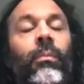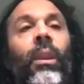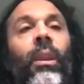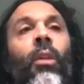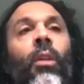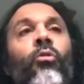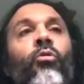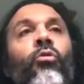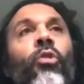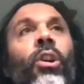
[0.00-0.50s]

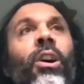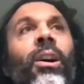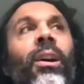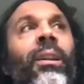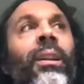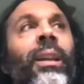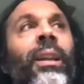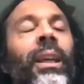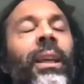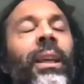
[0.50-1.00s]

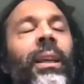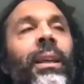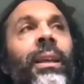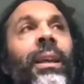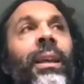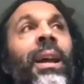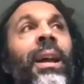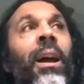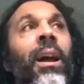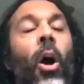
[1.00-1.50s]
really
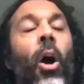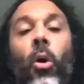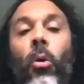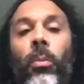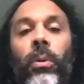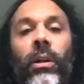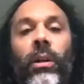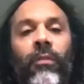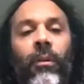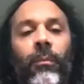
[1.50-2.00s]

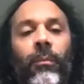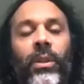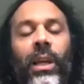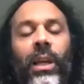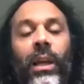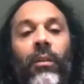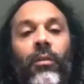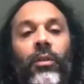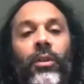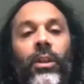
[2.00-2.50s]
opening
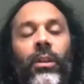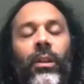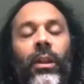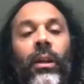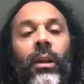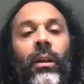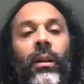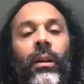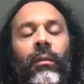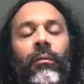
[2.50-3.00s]
themselves to
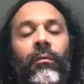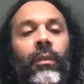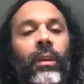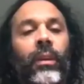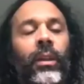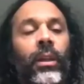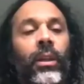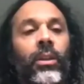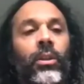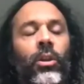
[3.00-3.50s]
learning
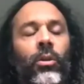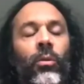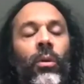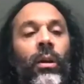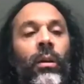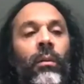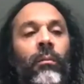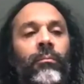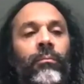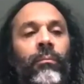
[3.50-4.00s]

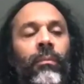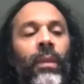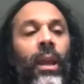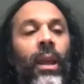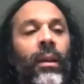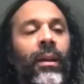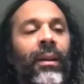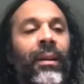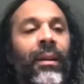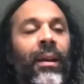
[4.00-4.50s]
to
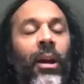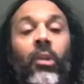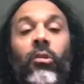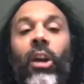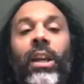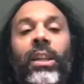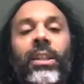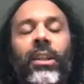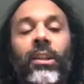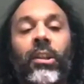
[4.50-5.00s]
a
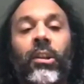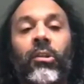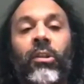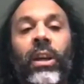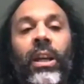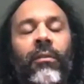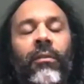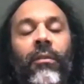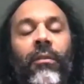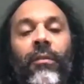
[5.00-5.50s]
greater degree
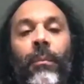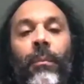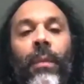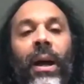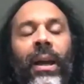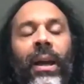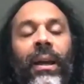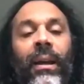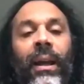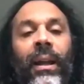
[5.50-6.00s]
than they might
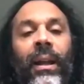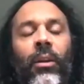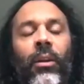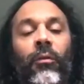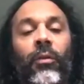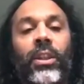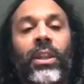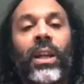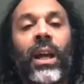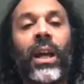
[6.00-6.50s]
at any other
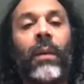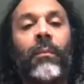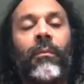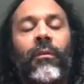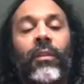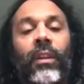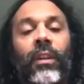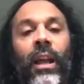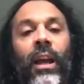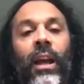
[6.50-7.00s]
time in
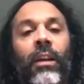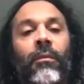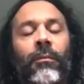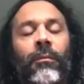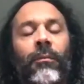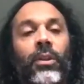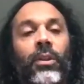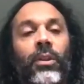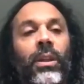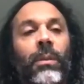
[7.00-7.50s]
their life,
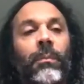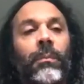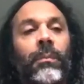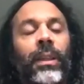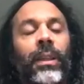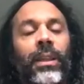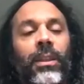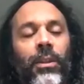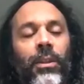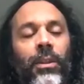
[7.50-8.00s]
but
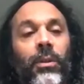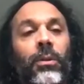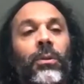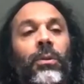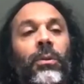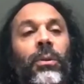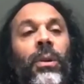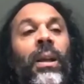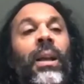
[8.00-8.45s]
simply to